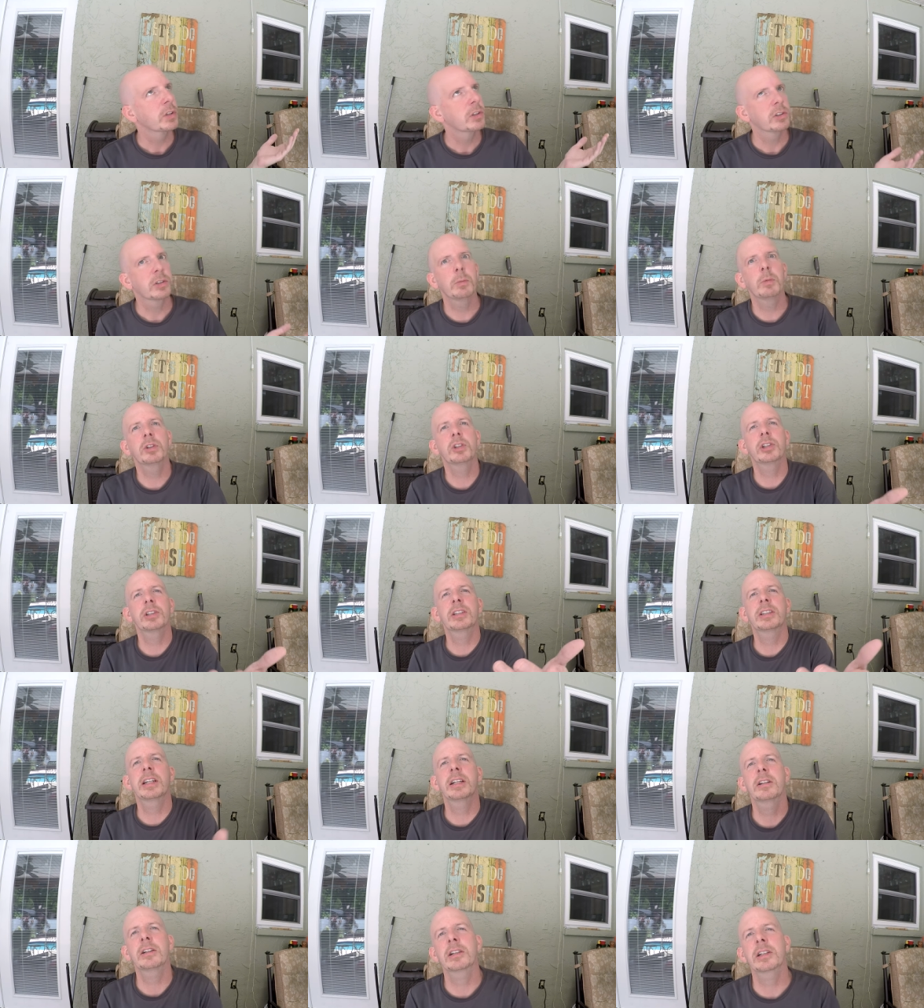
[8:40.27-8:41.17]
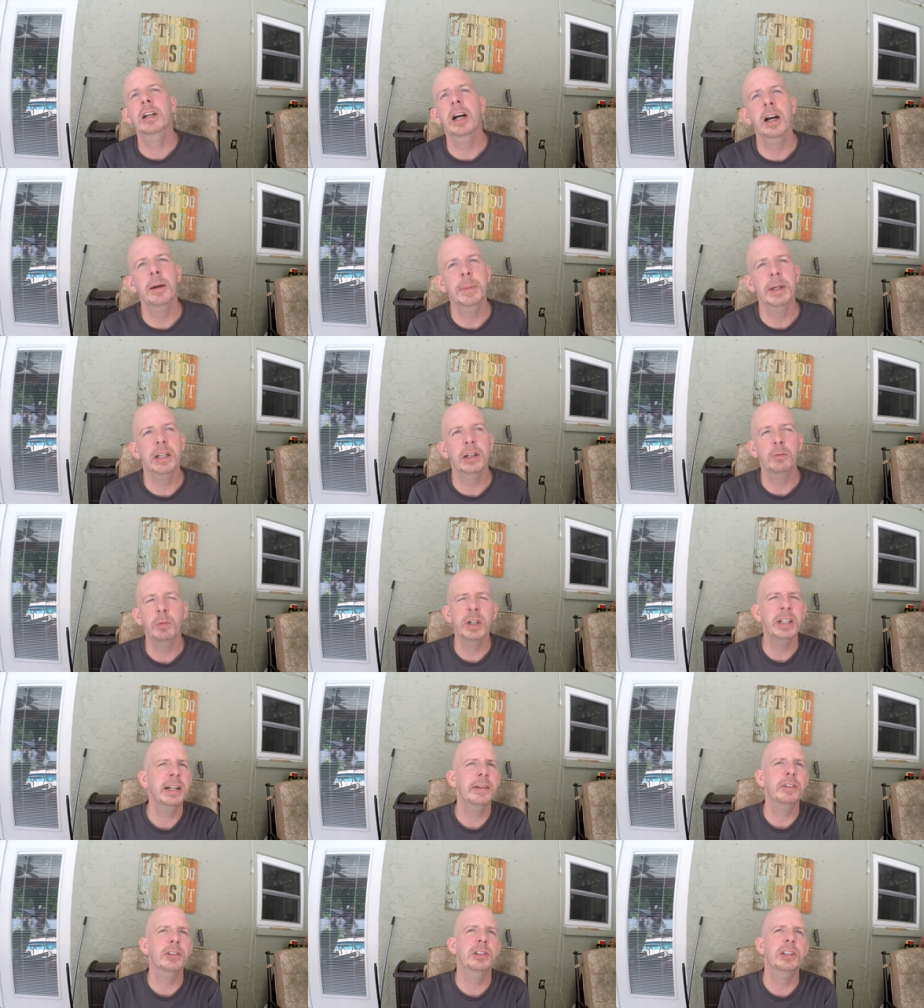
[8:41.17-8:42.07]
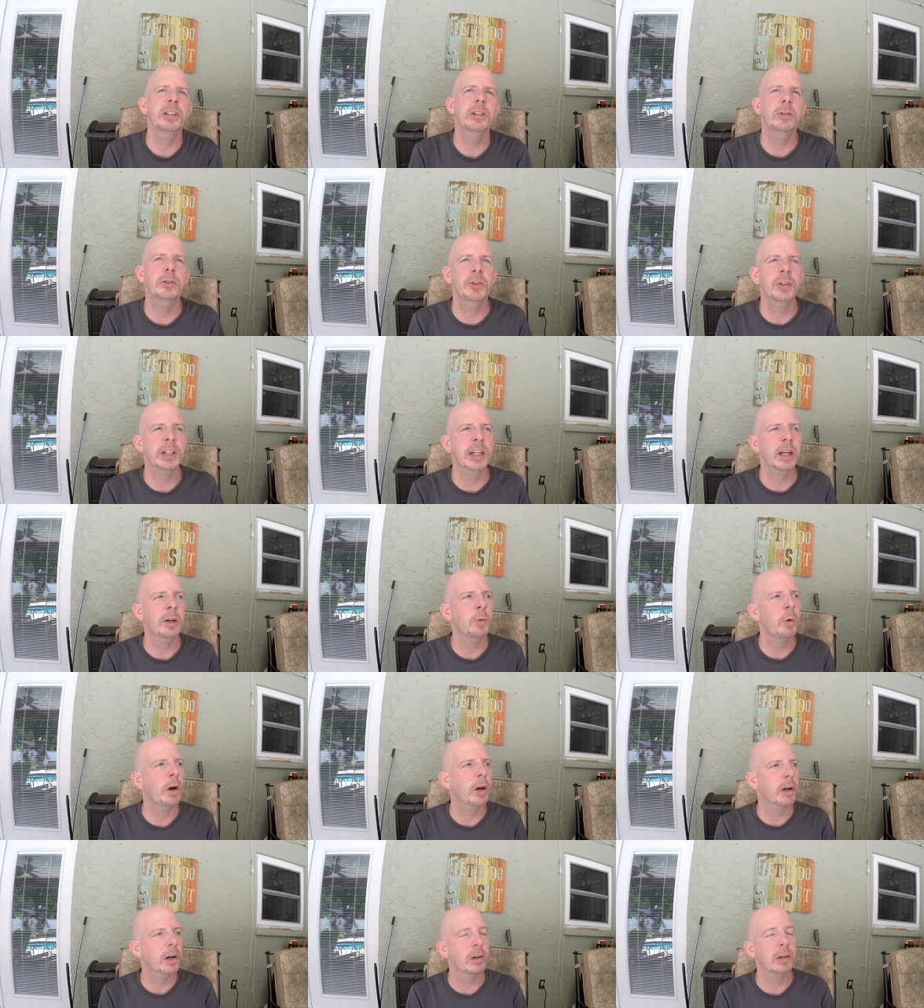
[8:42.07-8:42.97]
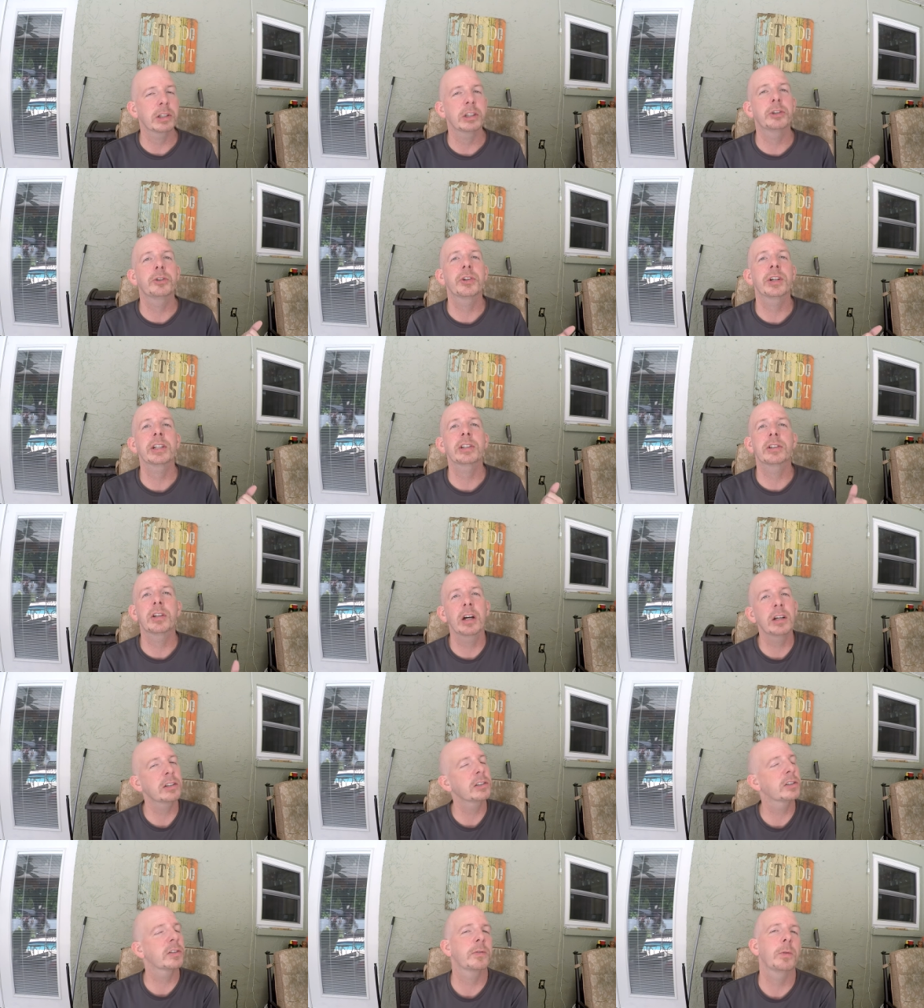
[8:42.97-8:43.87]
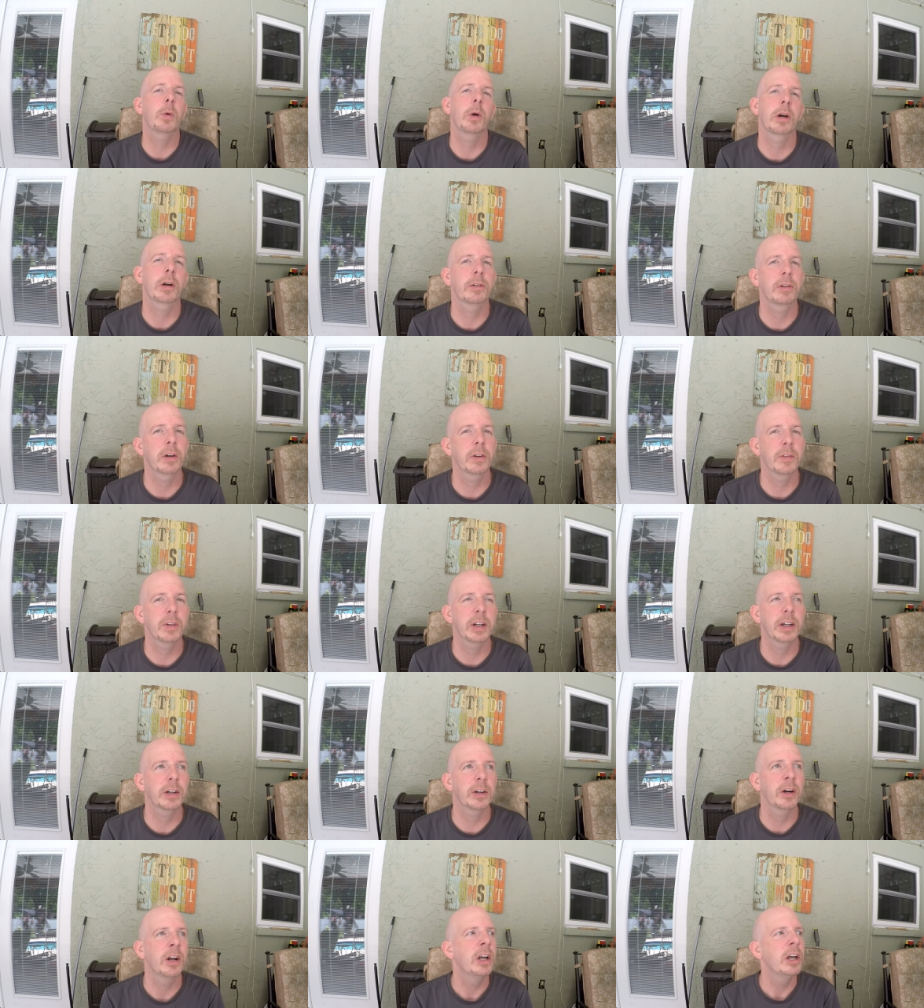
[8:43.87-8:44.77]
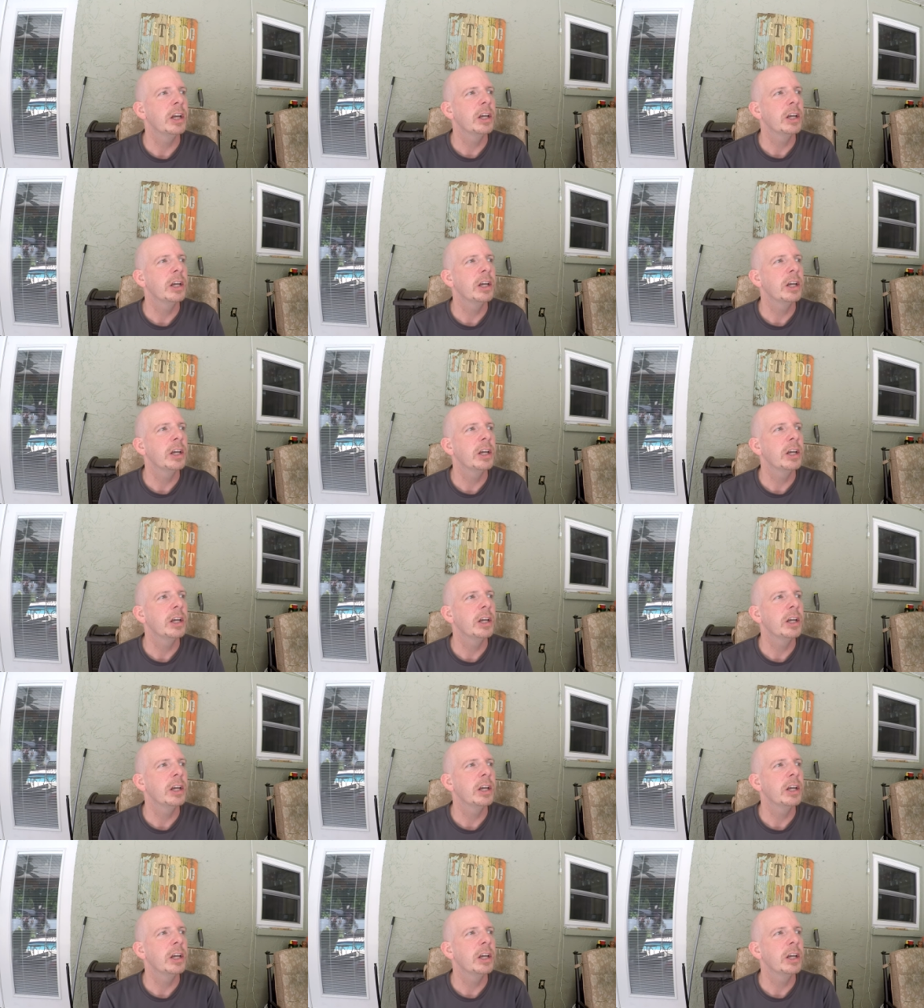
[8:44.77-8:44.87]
Someone just said on a comment, "We never see you drinking water. You drink tons of water over here.